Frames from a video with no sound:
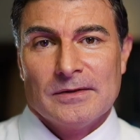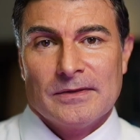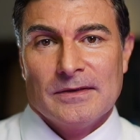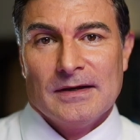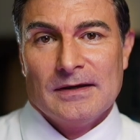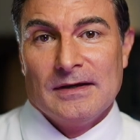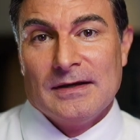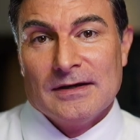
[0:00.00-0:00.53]

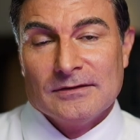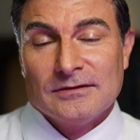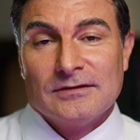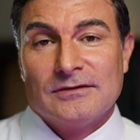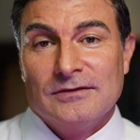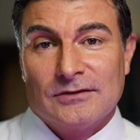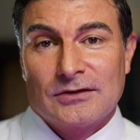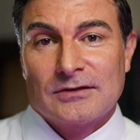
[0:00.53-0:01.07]

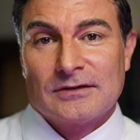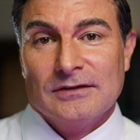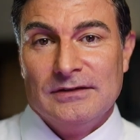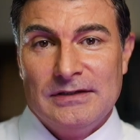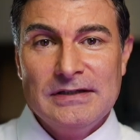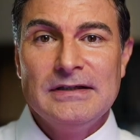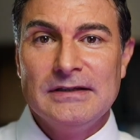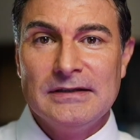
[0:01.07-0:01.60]
his
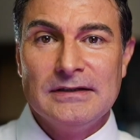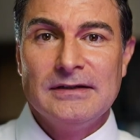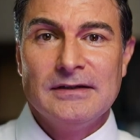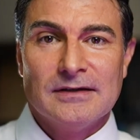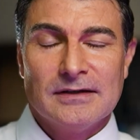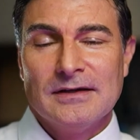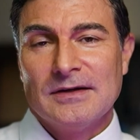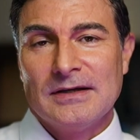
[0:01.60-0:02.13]

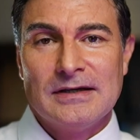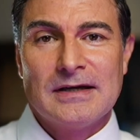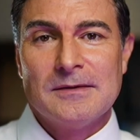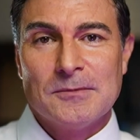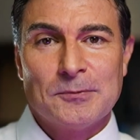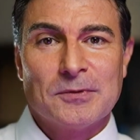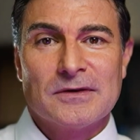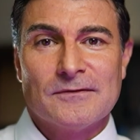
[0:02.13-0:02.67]
D, he
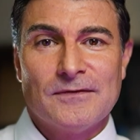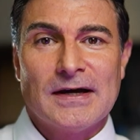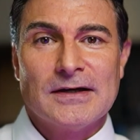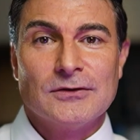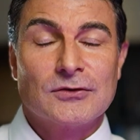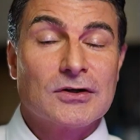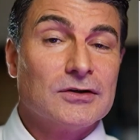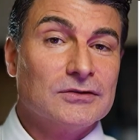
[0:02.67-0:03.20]
came up with a
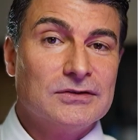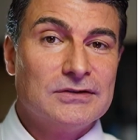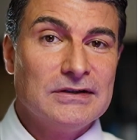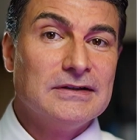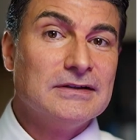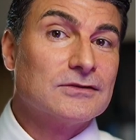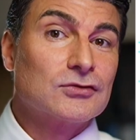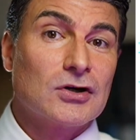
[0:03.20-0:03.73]
value called
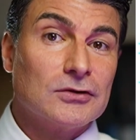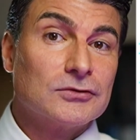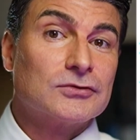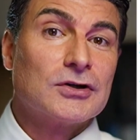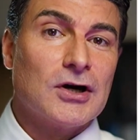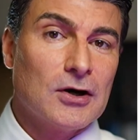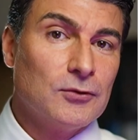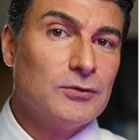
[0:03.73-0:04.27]
D, is called
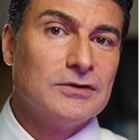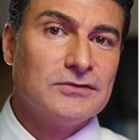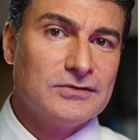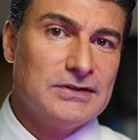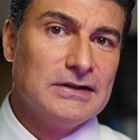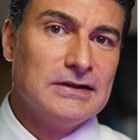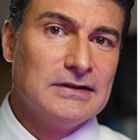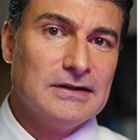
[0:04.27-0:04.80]
Cohen's
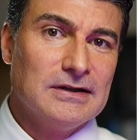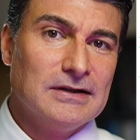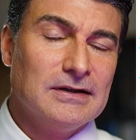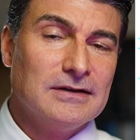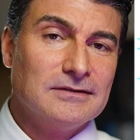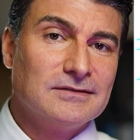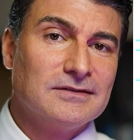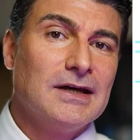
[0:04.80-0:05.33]
D in
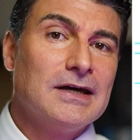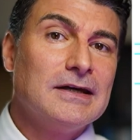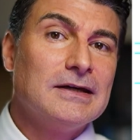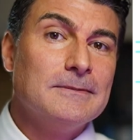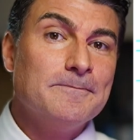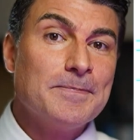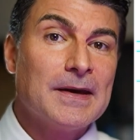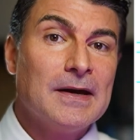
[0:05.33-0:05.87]
his
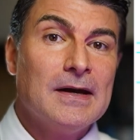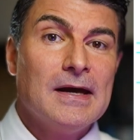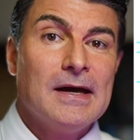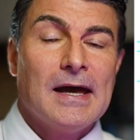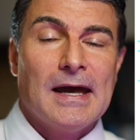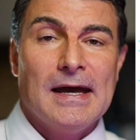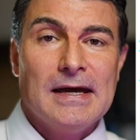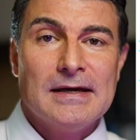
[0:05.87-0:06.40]
name.
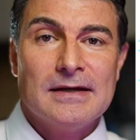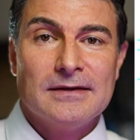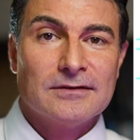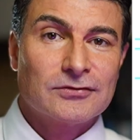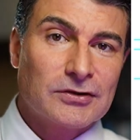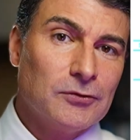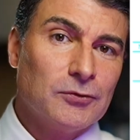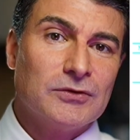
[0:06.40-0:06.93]
And
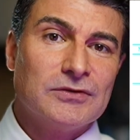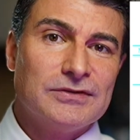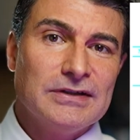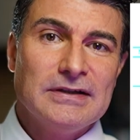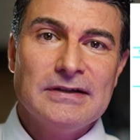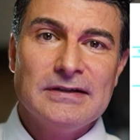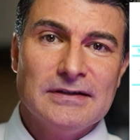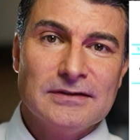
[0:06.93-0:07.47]
this Cohen's
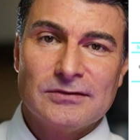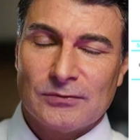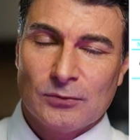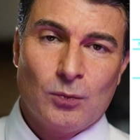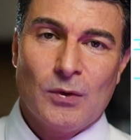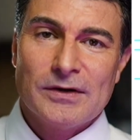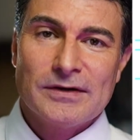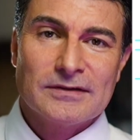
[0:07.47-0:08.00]
D is
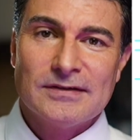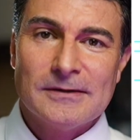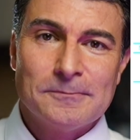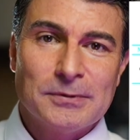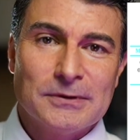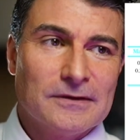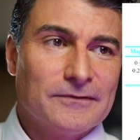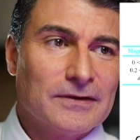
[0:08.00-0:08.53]
one
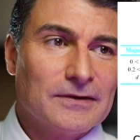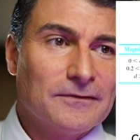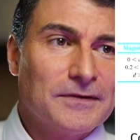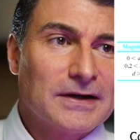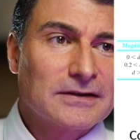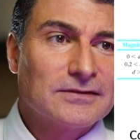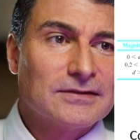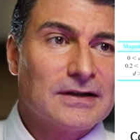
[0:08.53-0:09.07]
example of an
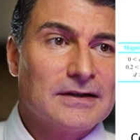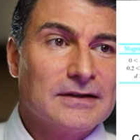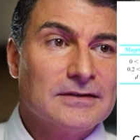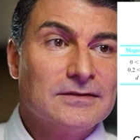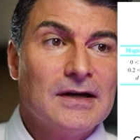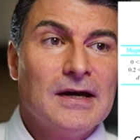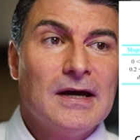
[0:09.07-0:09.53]
effect size.